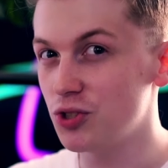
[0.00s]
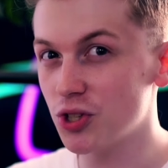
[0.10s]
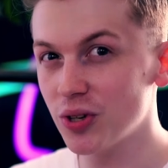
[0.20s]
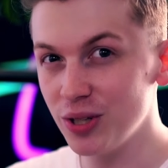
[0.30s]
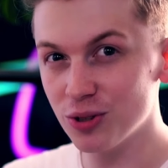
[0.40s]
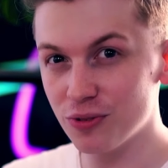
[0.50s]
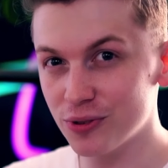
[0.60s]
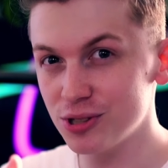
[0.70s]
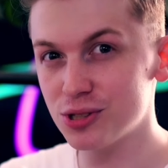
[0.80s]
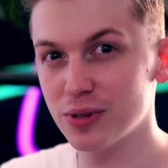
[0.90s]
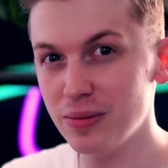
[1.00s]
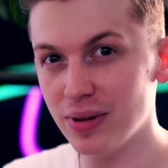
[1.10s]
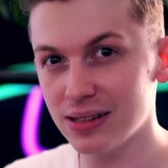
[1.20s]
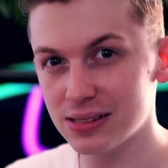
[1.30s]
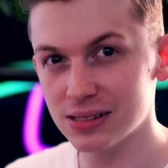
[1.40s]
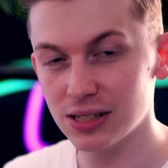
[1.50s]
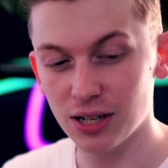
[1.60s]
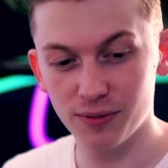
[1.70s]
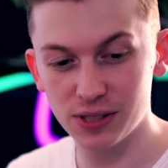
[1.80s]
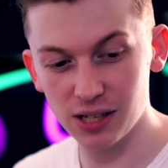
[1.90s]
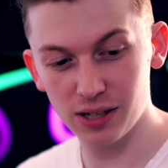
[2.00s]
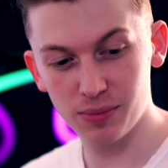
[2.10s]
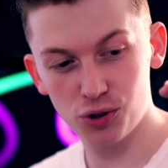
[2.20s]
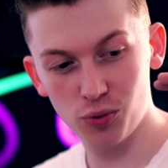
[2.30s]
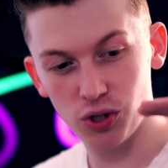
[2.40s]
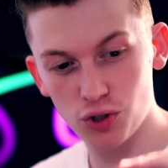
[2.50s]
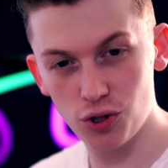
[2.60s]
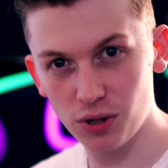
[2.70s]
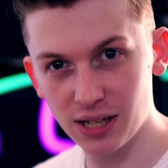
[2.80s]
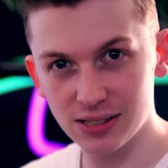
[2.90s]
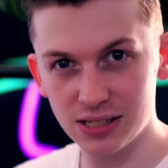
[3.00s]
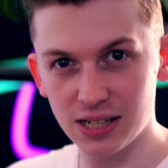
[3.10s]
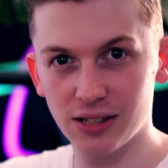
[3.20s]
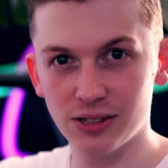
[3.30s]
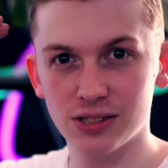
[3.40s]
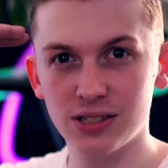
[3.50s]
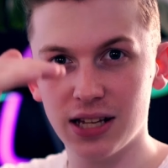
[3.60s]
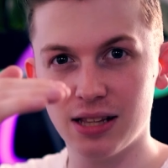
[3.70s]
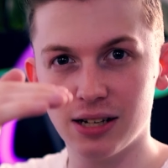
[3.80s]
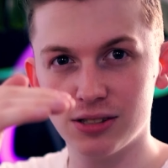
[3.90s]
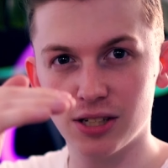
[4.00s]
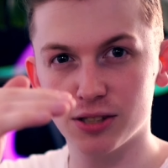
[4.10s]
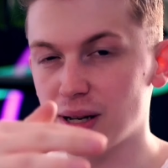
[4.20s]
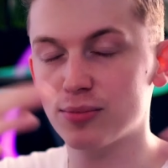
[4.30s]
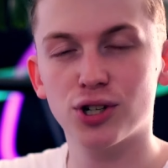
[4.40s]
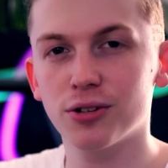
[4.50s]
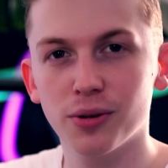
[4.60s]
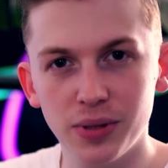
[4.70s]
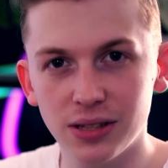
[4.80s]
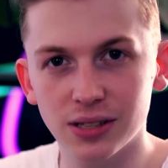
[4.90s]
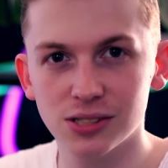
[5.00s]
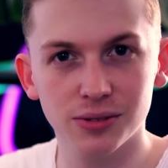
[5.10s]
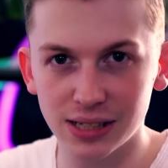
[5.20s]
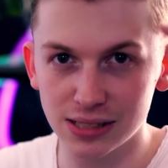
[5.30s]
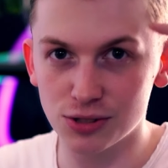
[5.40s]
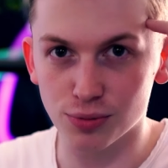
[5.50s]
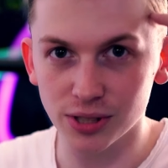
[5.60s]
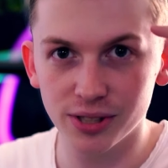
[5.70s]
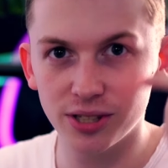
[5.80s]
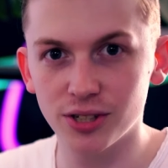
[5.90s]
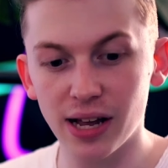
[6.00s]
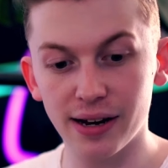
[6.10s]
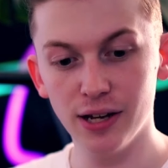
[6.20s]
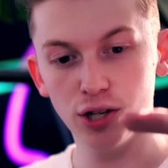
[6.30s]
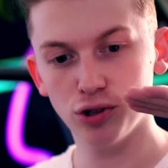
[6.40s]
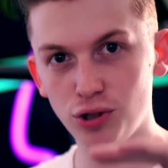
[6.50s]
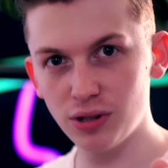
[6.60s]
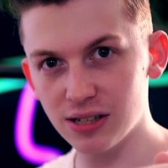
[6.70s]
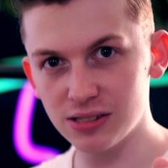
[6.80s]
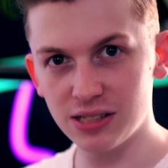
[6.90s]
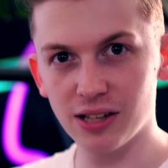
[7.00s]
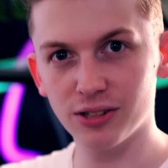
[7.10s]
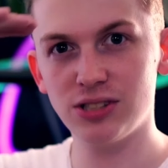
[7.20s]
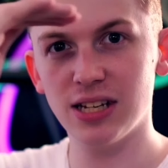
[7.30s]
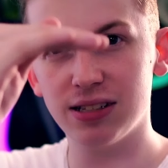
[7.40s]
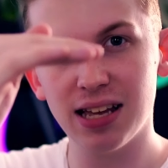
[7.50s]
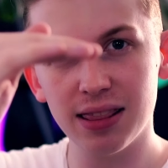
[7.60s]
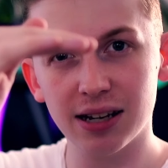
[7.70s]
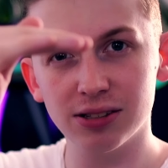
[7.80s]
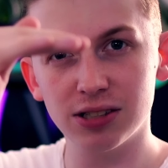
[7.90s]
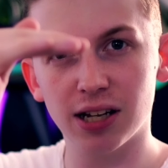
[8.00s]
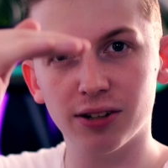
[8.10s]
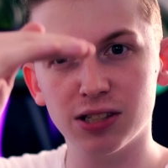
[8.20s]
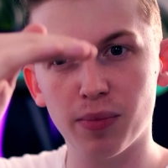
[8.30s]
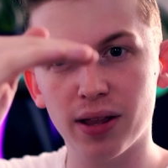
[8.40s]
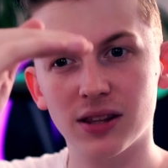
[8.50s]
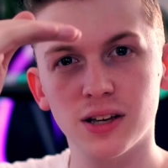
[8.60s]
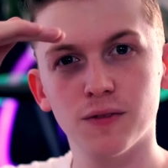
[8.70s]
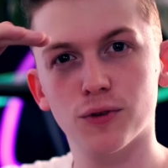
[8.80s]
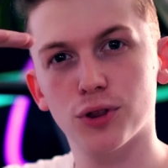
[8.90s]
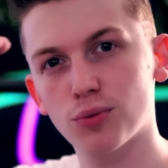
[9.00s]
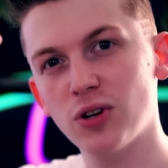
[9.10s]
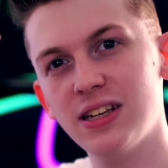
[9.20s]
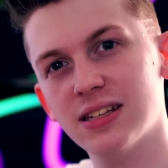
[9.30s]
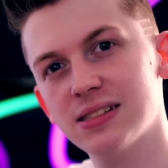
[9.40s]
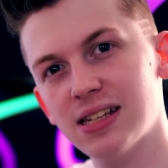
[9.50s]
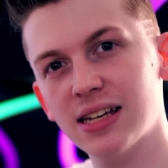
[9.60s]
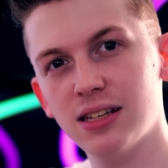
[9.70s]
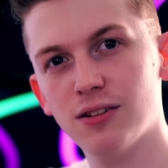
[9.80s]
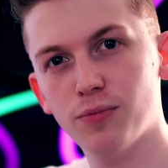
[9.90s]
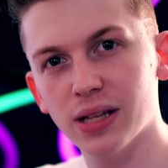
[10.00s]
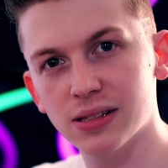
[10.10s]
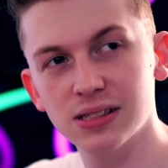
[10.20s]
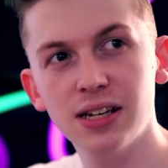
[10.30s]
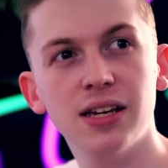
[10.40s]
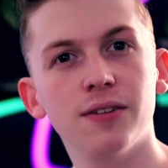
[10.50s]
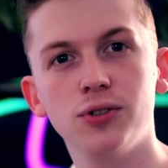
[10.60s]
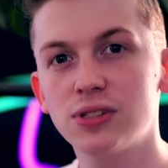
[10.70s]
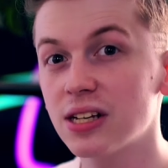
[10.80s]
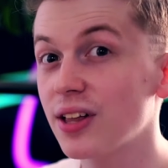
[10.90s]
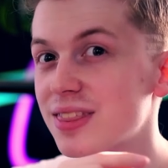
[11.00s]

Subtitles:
during your first 3 months of selling between $2,000 and $10,000, I'm trying to repeat this so it gets drilled into your head. $2,000 to $10,000 a month for 3 consecutive months. If you sell